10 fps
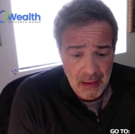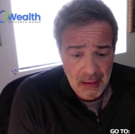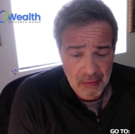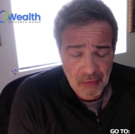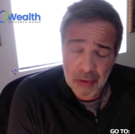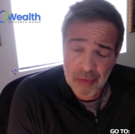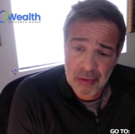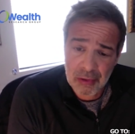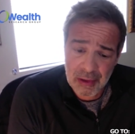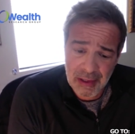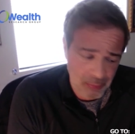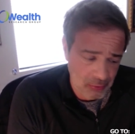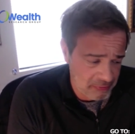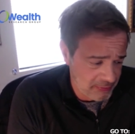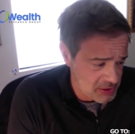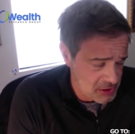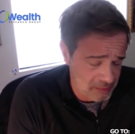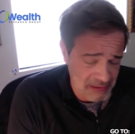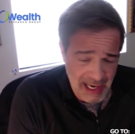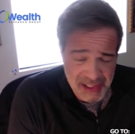in Switzerland, April 1st of
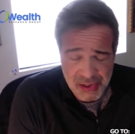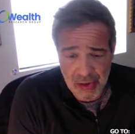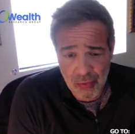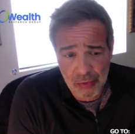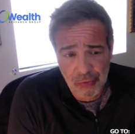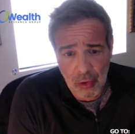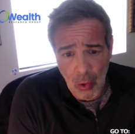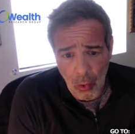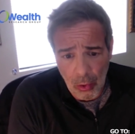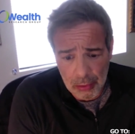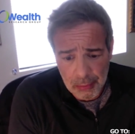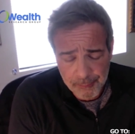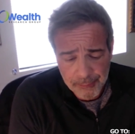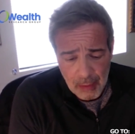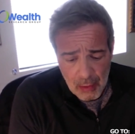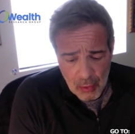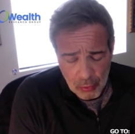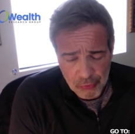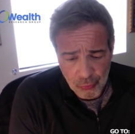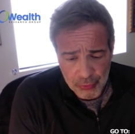last year, was gold
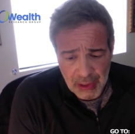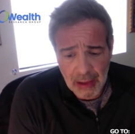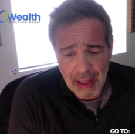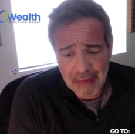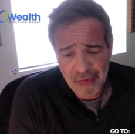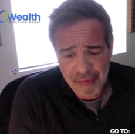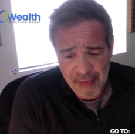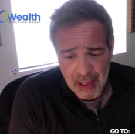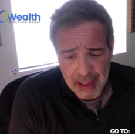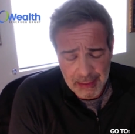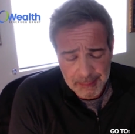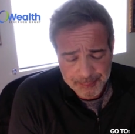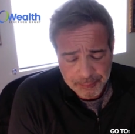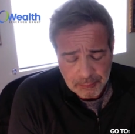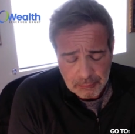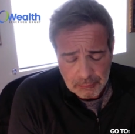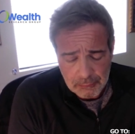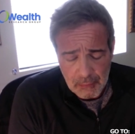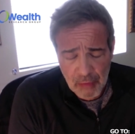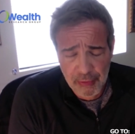was reclassified
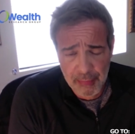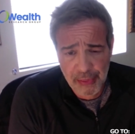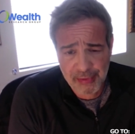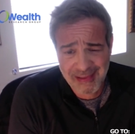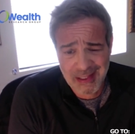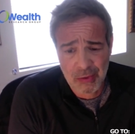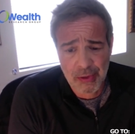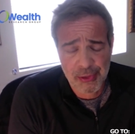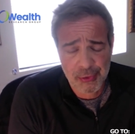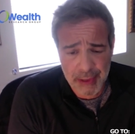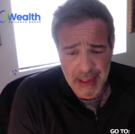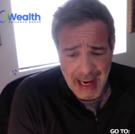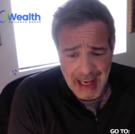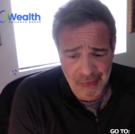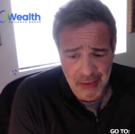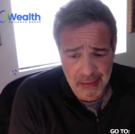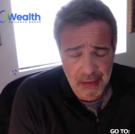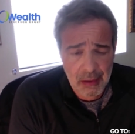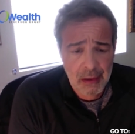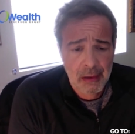from a Tier 3 asset
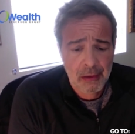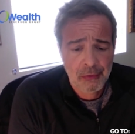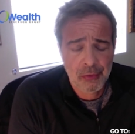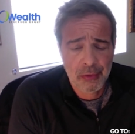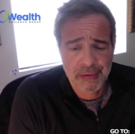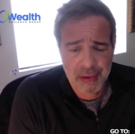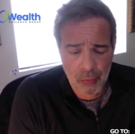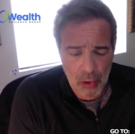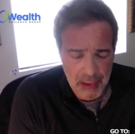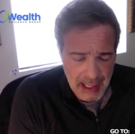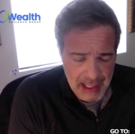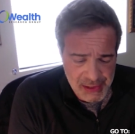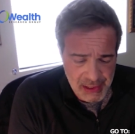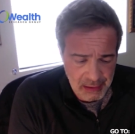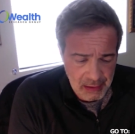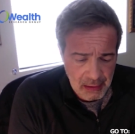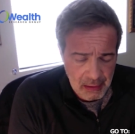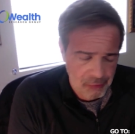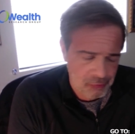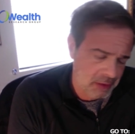to a Tier 1 asset.
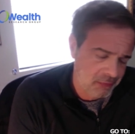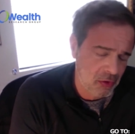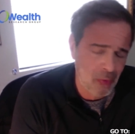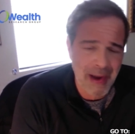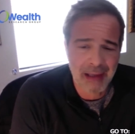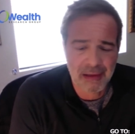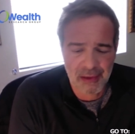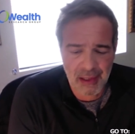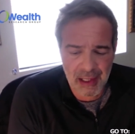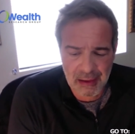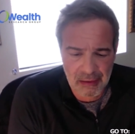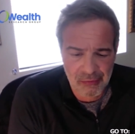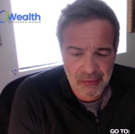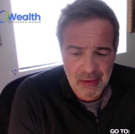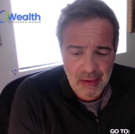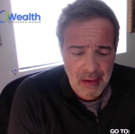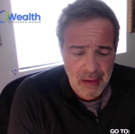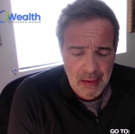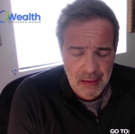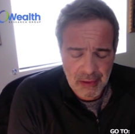So let's go back to the 90s.
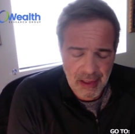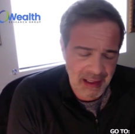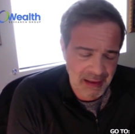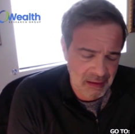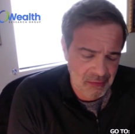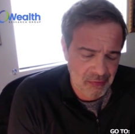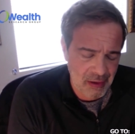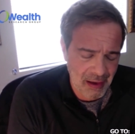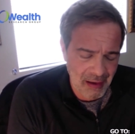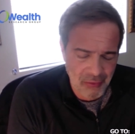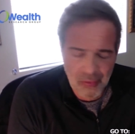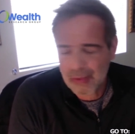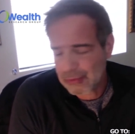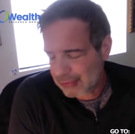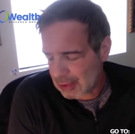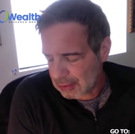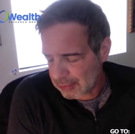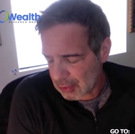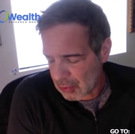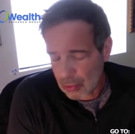In the 90s, everyone was selling
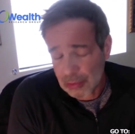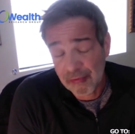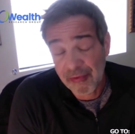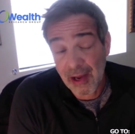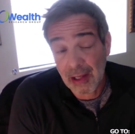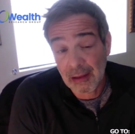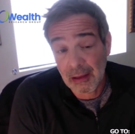their gold. In fact,